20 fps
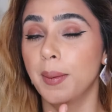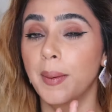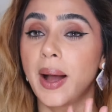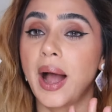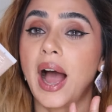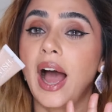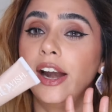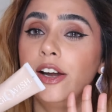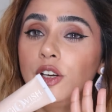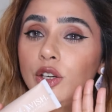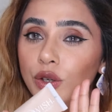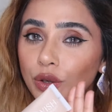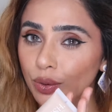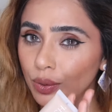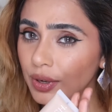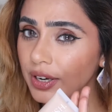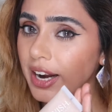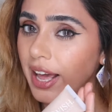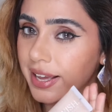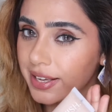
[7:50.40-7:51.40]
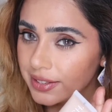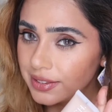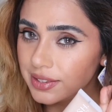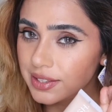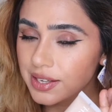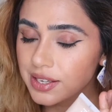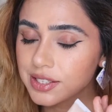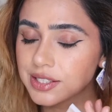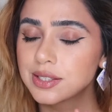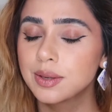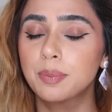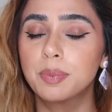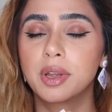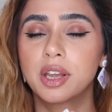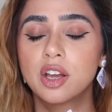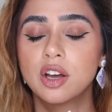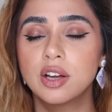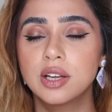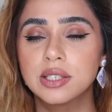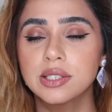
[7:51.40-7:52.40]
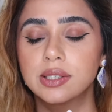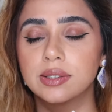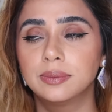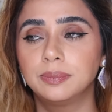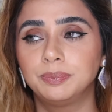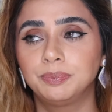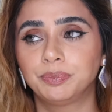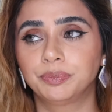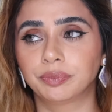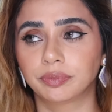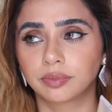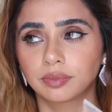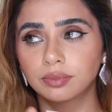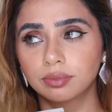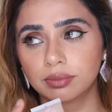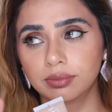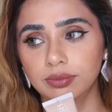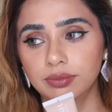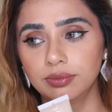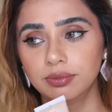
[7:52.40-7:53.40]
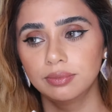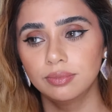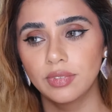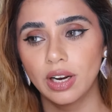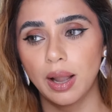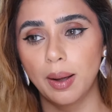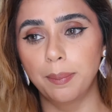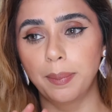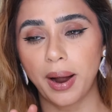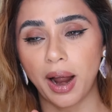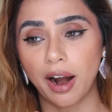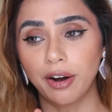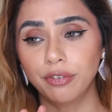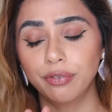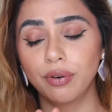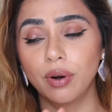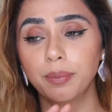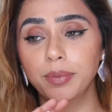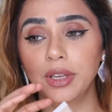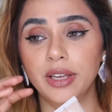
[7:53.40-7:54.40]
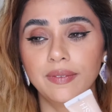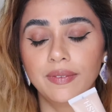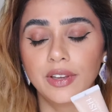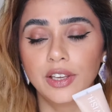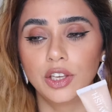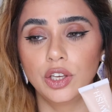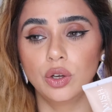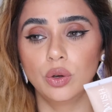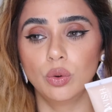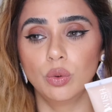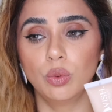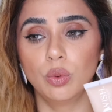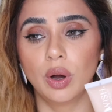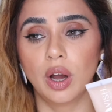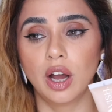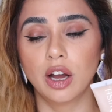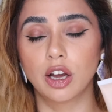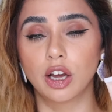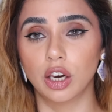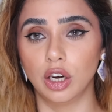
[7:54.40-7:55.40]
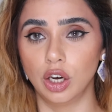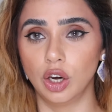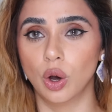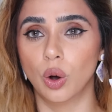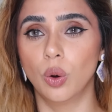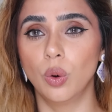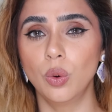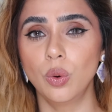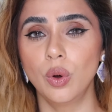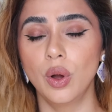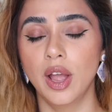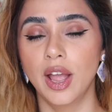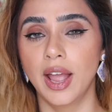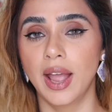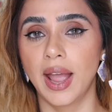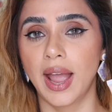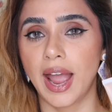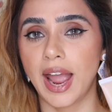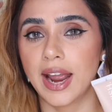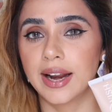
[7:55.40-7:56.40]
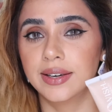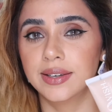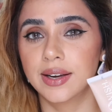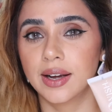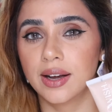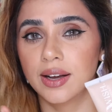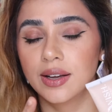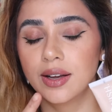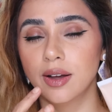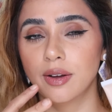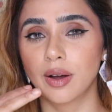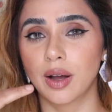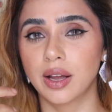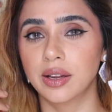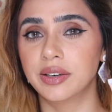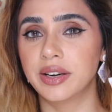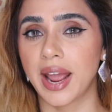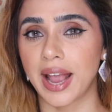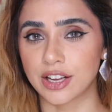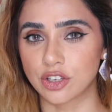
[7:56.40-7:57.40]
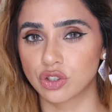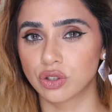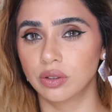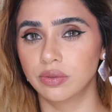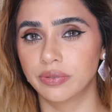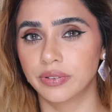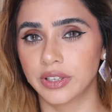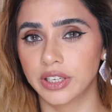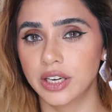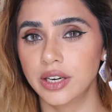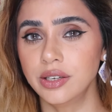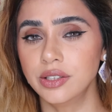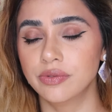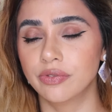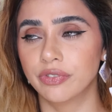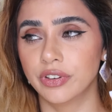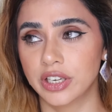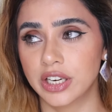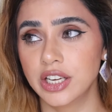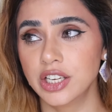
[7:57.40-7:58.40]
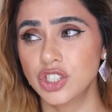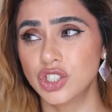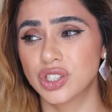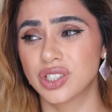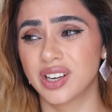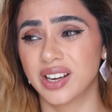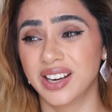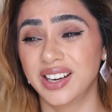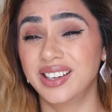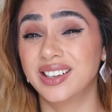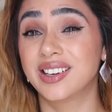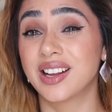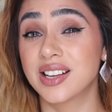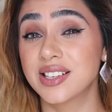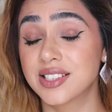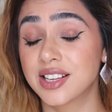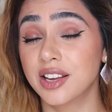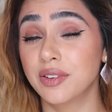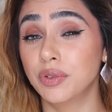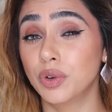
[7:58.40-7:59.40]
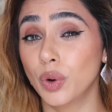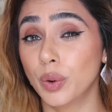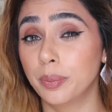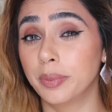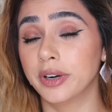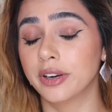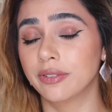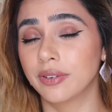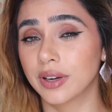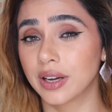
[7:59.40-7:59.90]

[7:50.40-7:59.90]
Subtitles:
I do like this because apart from giving you a glow and a natural finish, it does give you a bit of a